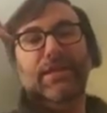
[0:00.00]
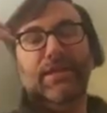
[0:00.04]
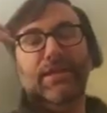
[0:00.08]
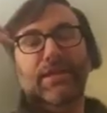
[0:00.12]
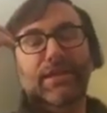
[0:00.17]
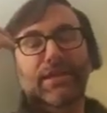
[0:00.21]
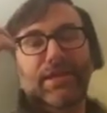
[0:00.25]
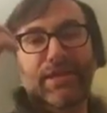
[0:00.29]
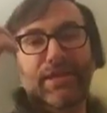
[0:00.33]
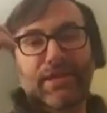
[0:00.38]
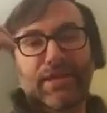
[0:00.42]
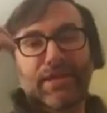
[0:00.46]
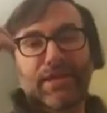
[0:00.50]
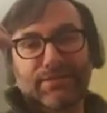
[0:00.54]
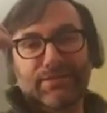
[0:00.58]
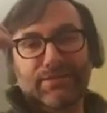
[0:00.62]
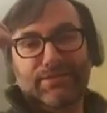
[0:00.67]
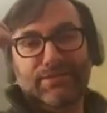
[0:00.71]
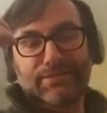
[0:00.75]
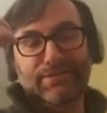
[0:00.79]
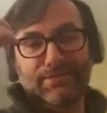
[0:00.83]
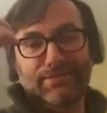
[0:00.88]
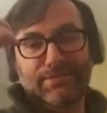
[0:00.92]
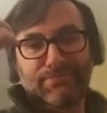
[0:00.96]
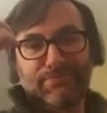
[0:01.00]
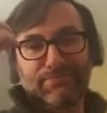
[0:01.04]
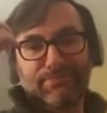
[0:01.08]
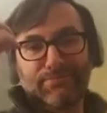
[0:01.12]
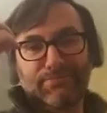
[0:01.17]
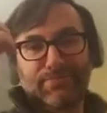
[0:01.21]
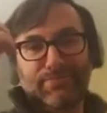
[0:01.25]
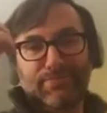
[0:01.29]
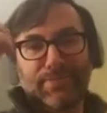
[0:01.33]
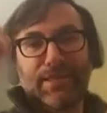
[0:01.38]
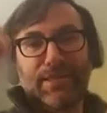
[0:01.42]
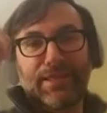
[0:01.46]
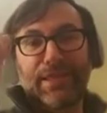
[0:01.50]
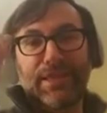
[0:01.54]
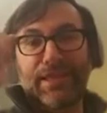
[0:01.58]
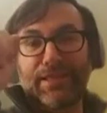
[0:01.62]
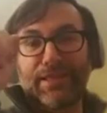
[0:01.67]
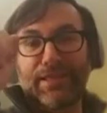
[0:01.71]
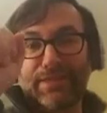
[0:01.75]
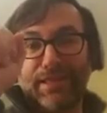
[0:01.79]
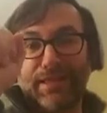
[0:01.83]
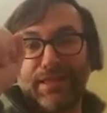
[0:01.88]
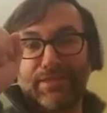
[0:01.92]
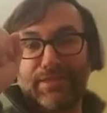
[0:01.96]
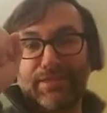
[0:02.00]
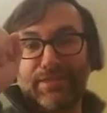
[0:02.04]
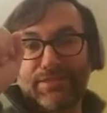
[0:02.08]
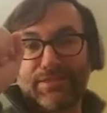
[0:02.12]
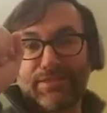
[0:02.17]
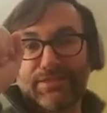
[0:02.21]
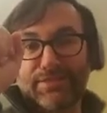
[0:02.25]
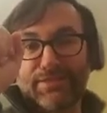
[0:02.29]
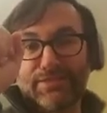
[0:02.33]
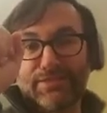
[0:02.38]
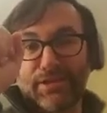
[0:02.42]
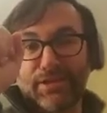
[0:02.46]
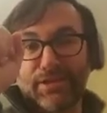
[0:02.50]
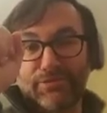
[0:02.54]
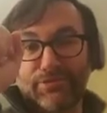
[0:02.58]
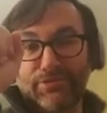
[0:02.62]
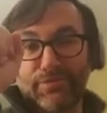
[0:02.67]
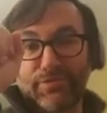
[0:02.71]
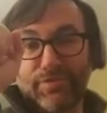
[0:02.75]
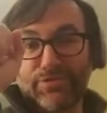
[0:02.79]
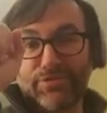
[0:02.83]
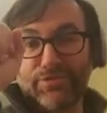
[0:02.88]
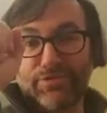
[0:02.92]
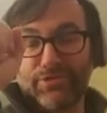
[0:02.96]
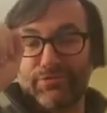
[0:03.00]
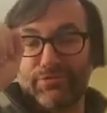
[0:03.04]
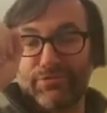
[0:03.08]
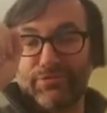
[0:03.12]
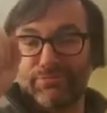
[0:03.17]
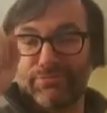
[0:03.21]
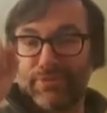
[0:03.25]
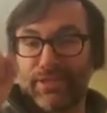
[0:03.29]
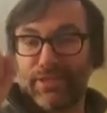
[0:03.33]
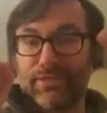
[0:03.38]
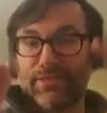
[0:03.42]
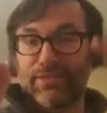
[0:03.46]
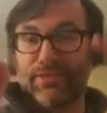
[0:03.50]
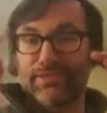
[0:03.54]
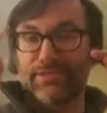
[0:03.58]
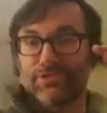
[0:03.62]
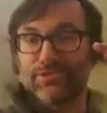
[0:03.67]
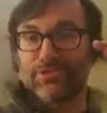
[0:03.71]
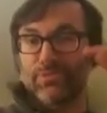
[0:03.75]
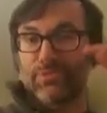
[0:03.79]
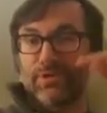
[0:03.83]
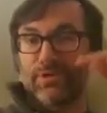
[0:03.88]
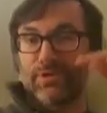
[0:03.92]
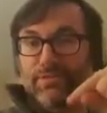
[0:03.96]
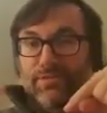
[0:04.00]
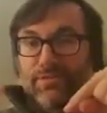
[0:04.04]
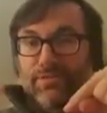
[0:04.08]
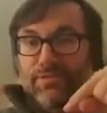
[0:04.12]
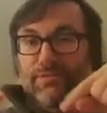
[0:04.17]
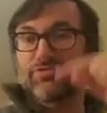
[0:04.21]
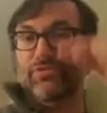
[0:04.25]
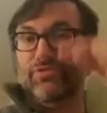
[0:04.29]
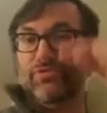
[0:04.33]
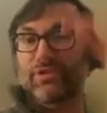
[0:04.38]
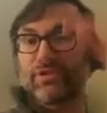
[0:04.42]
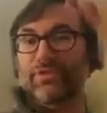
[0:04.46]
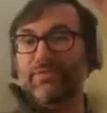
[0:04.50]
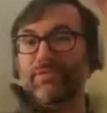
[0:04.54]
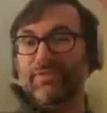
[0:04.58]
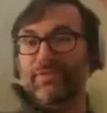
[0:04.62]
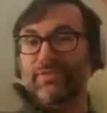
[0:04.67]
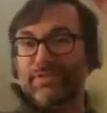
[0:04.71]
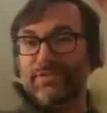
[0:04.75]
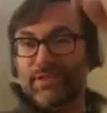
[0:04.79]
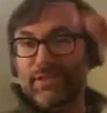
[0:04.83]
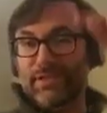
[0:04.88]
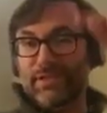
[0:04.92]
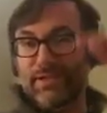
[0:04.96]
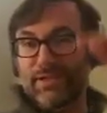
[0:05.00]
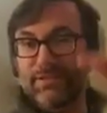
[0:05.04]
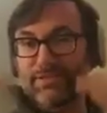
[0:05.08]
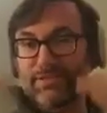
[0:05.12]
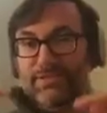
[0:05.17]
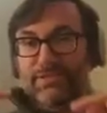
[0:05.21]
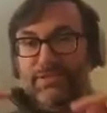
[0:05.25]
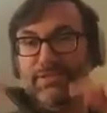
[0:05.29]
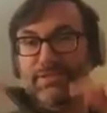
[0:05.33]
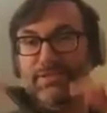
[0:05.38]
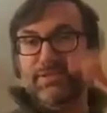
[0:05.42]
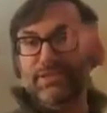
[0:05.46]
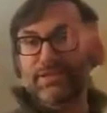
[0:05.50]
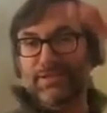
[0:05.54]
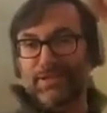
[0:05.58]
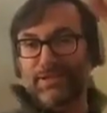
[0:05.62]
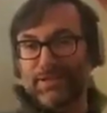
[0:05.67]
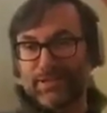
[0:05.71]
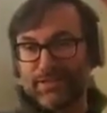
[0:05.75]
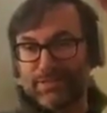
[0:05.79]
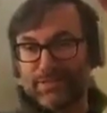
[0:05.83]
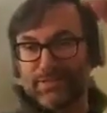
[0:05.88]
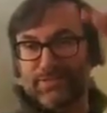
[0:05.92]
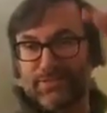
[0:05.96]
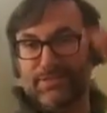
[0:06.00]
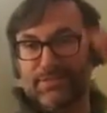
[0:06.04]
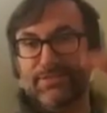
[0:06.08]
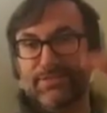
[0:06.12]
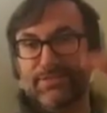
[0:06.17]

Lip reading: is, and this is controversial, and this is where the strength of this science is